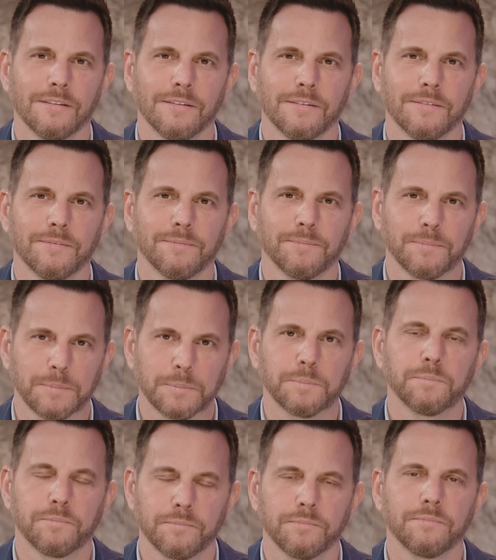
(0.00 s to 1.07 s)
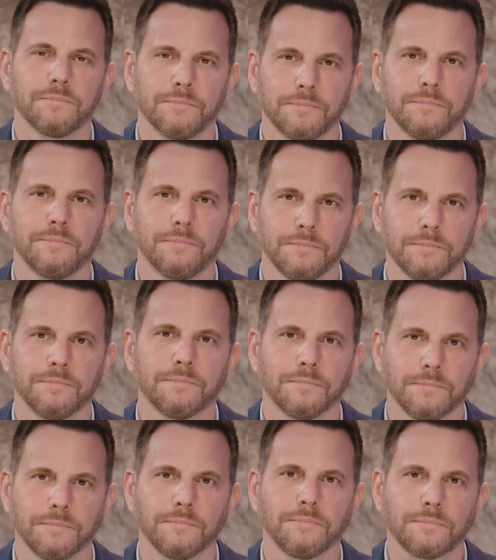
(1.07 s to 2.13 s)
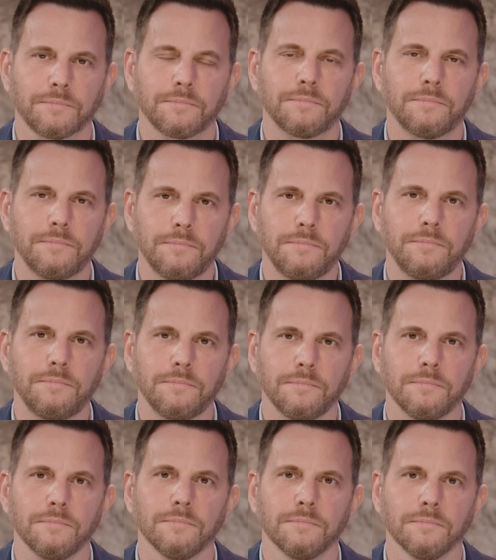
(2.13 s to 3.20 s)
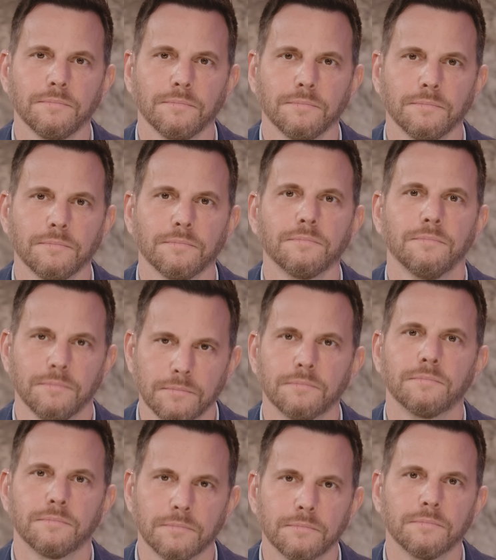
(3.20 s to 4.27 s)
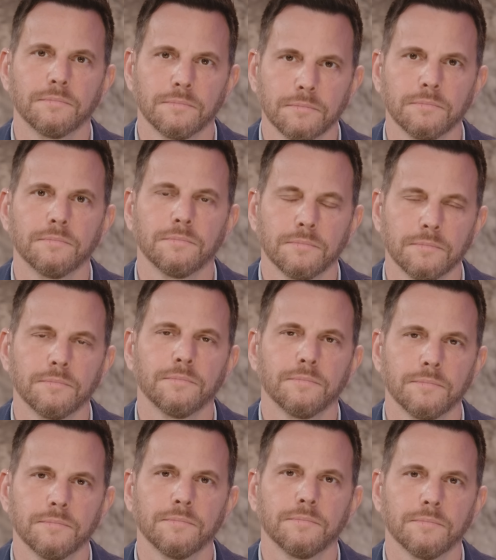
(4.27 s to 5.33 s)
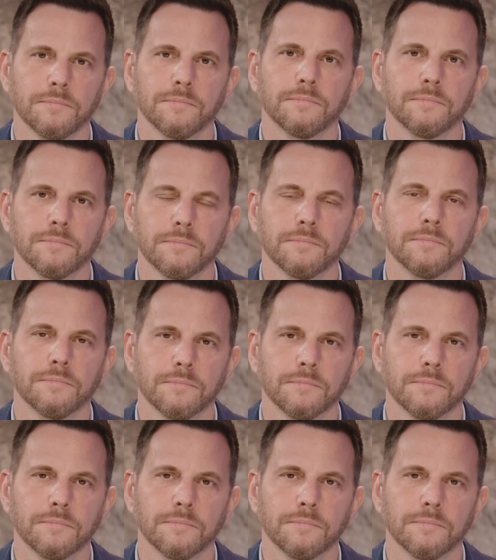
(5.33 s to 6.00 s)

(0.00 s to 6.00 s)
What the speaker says: The person shown says nothing.